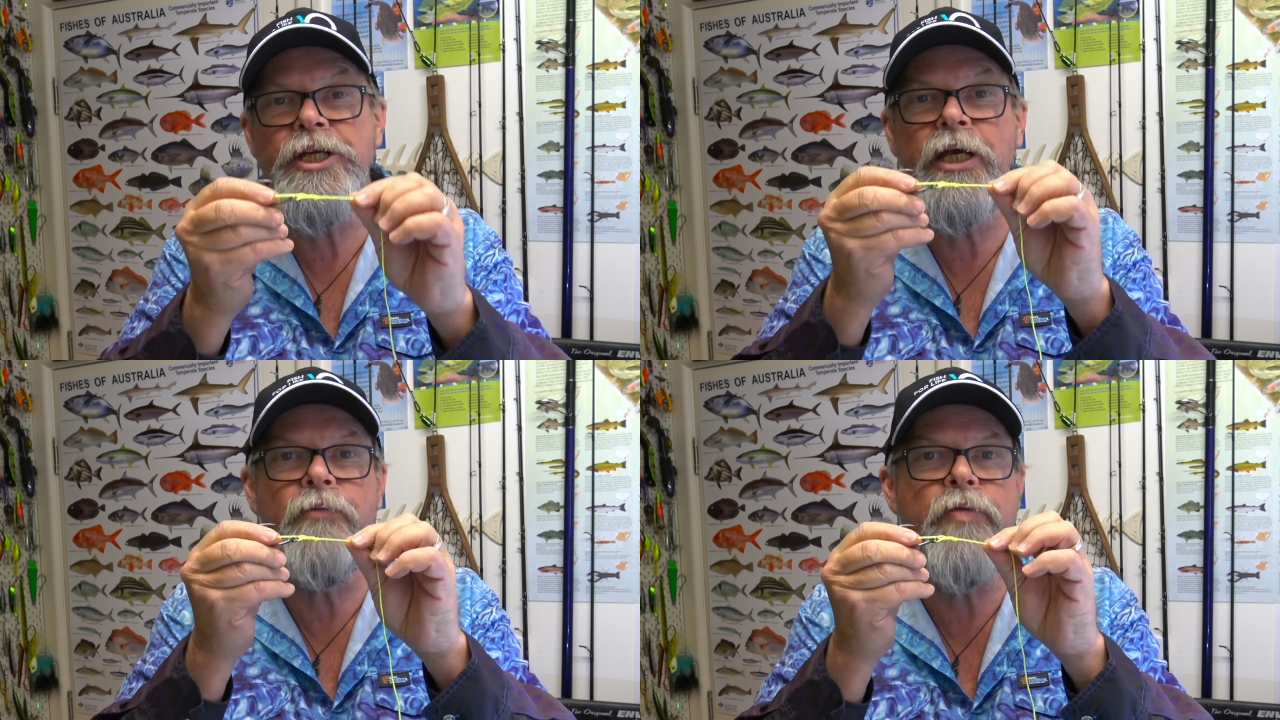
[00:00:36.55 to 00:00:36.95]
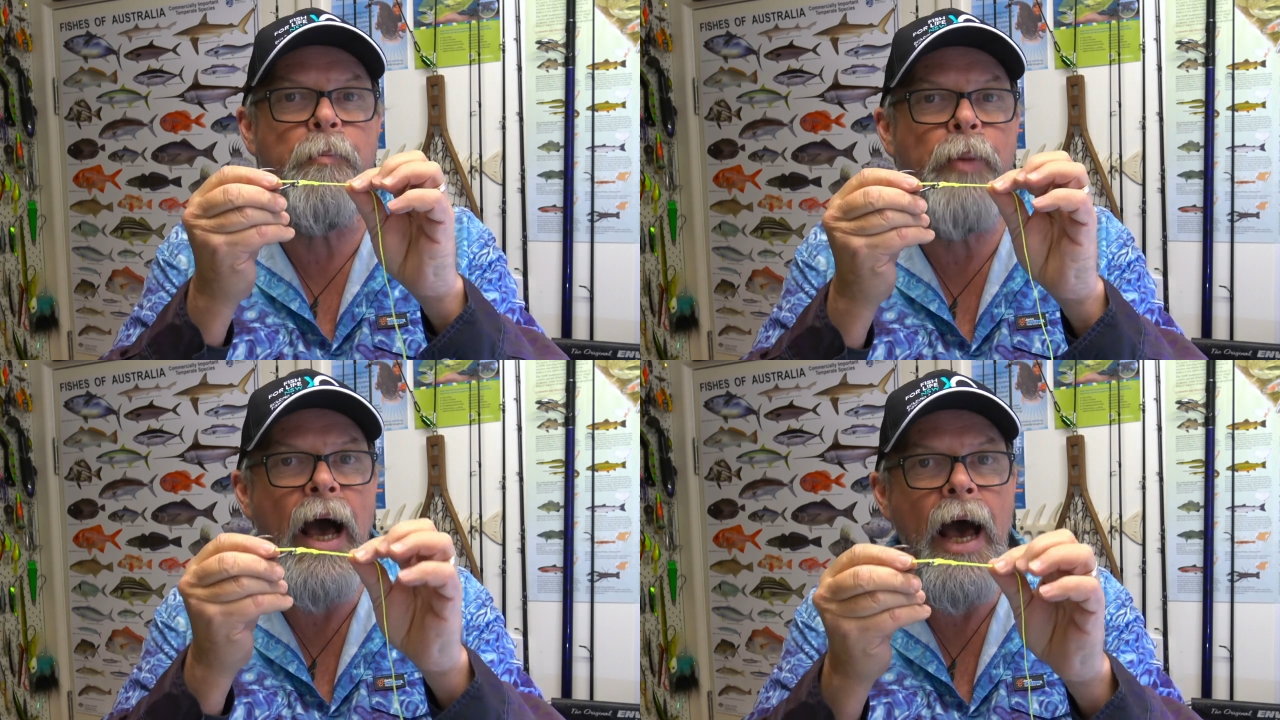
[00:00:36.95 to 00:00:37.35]
to give the
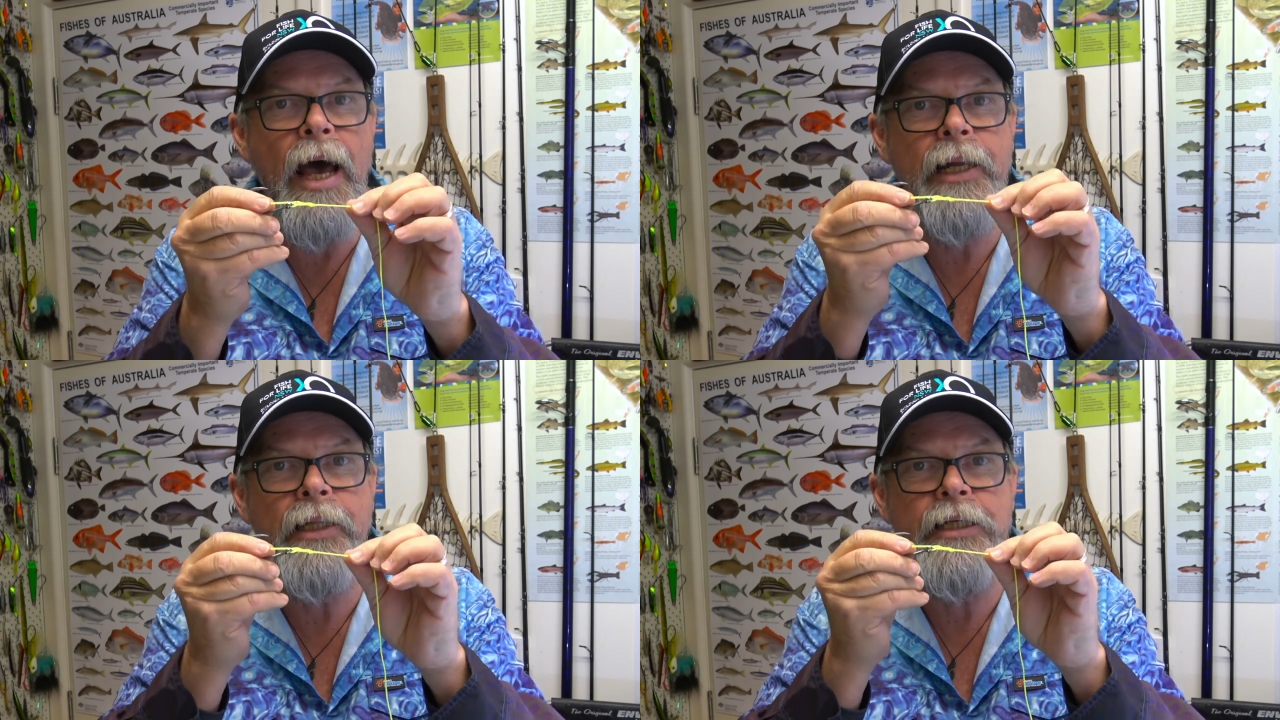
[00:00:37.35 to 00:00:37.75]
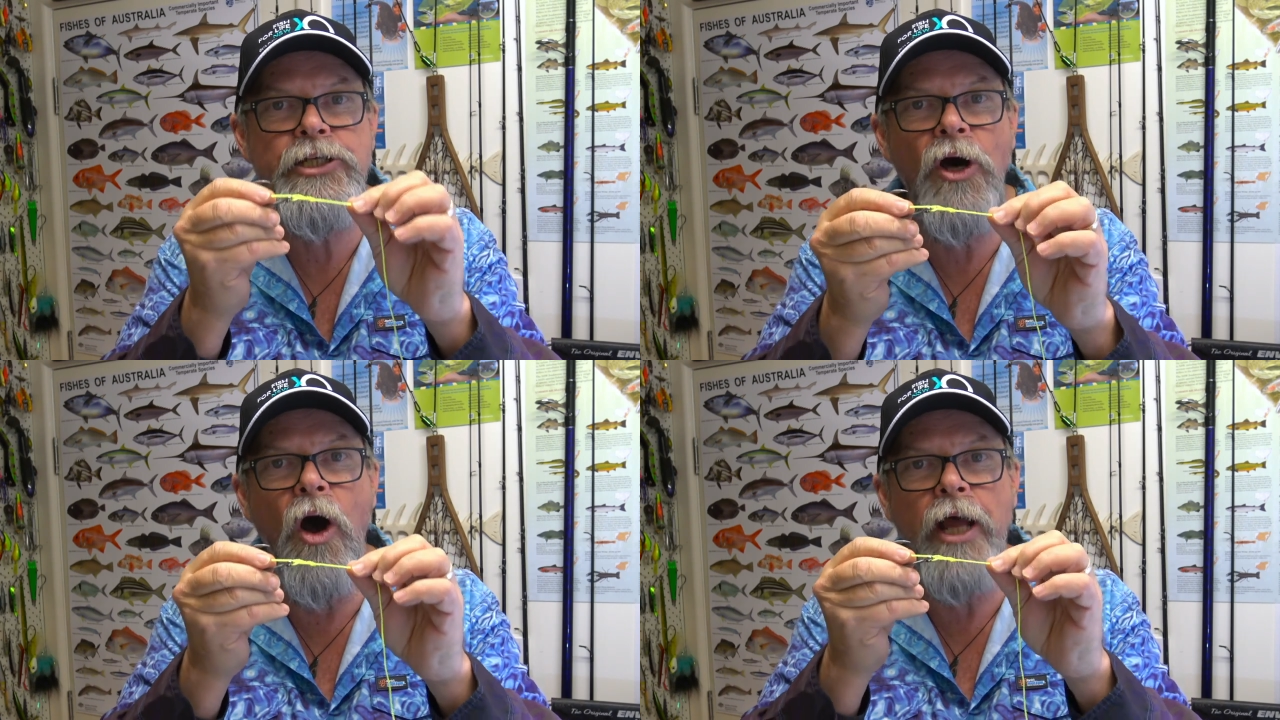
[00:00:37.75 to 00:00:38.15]
partly
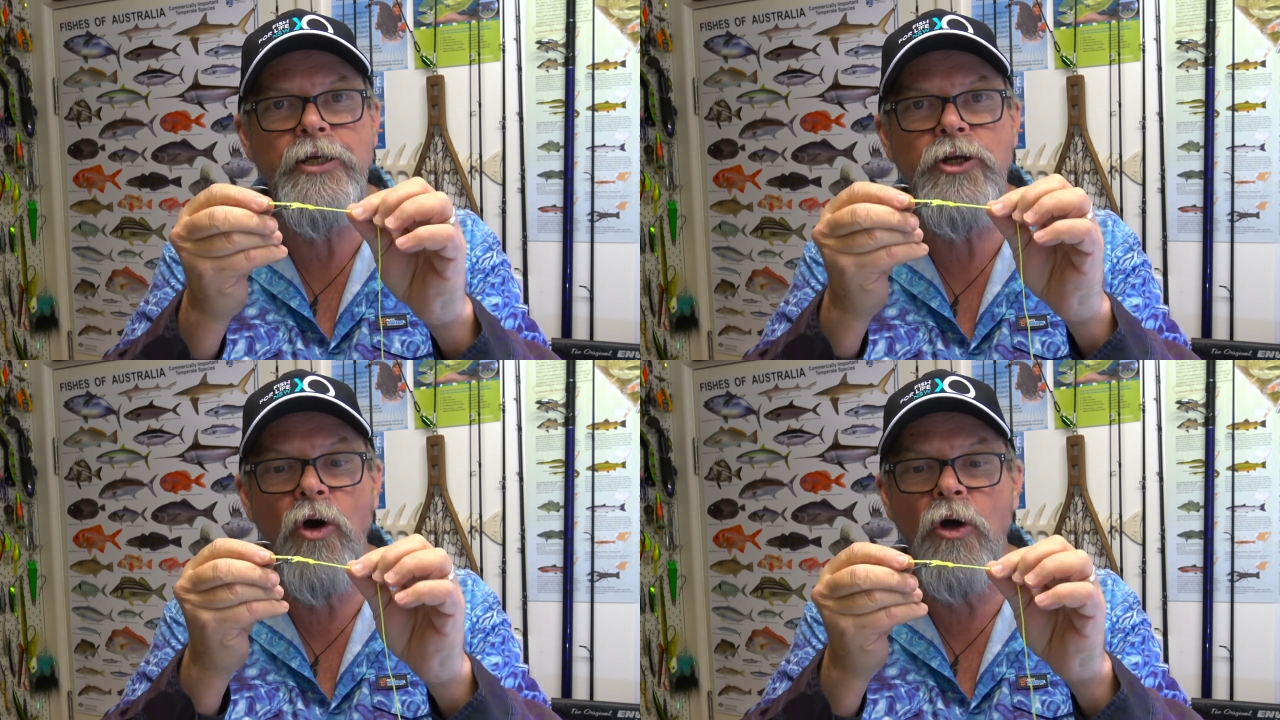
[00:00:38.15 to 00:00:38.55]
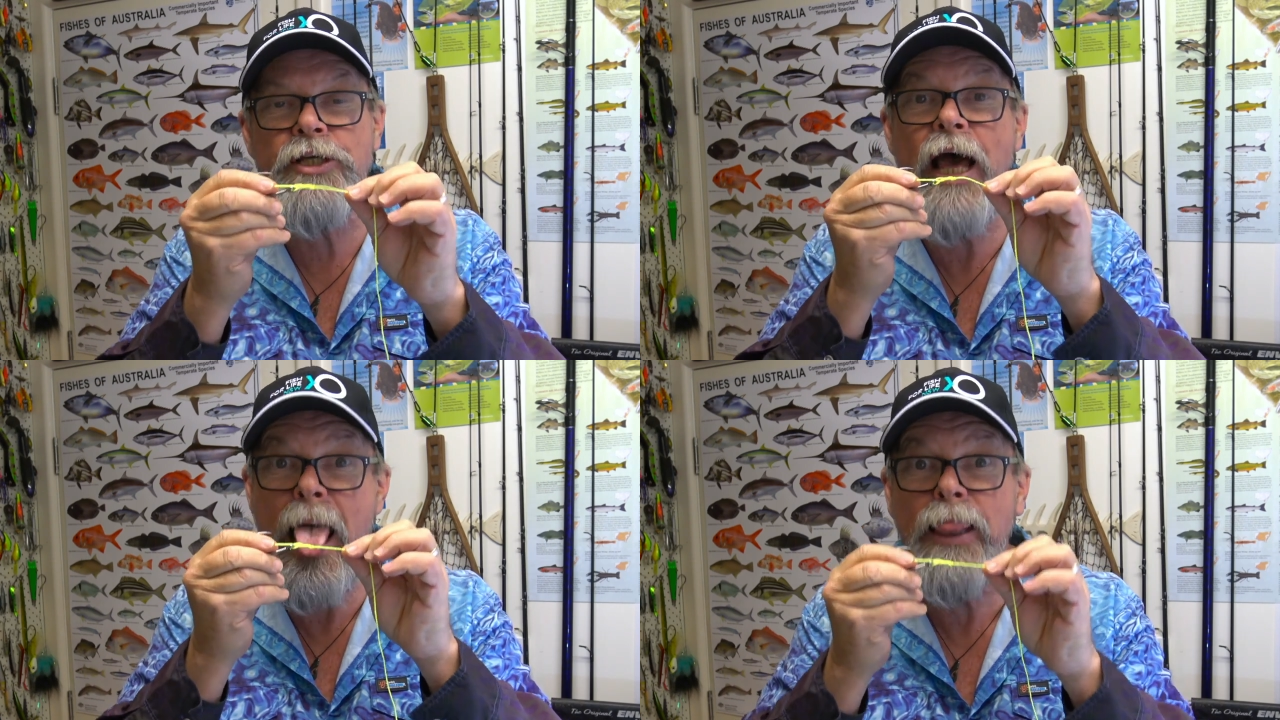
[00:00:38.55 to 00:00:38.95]
tightened knot
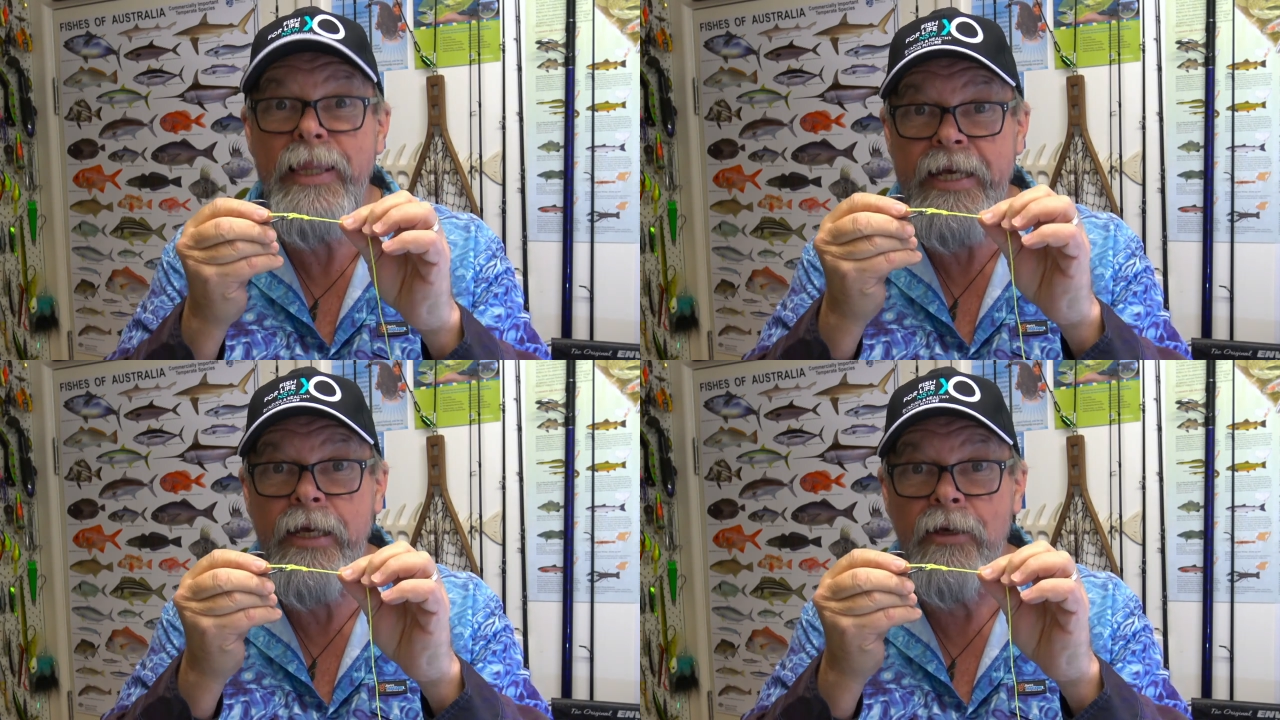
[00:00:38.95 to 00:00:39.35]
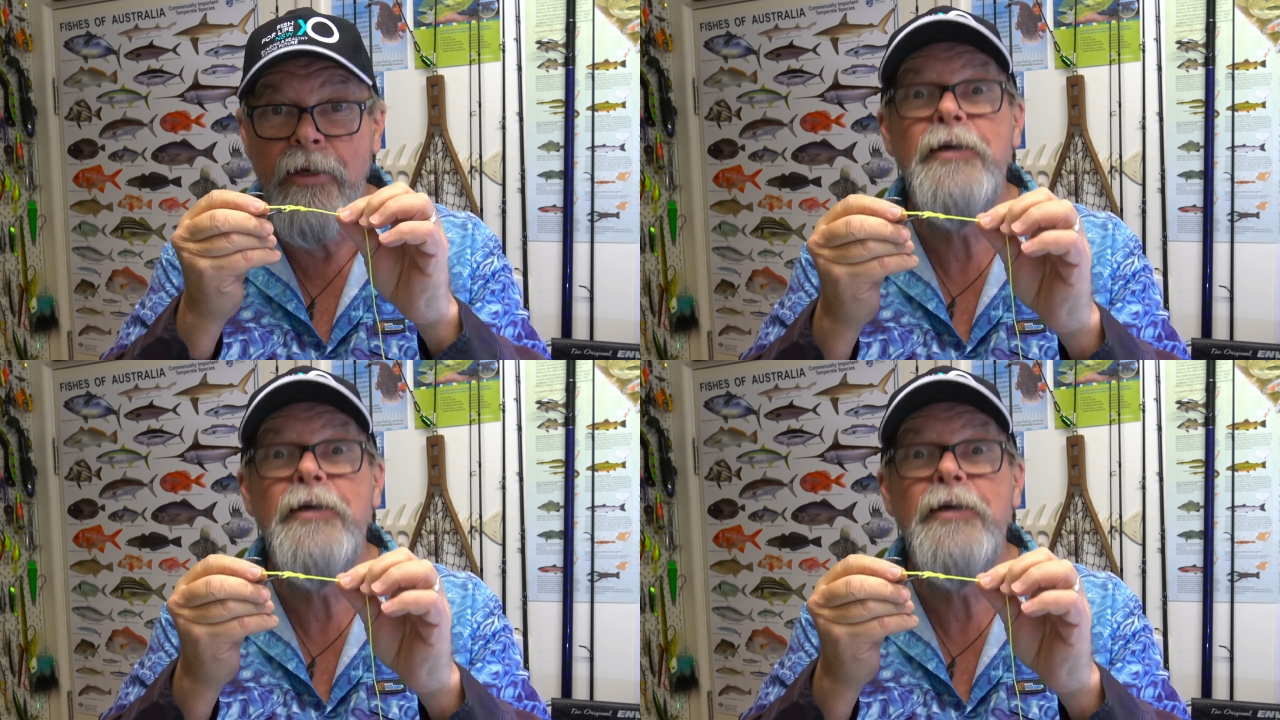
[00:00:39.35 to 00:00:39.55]
a lick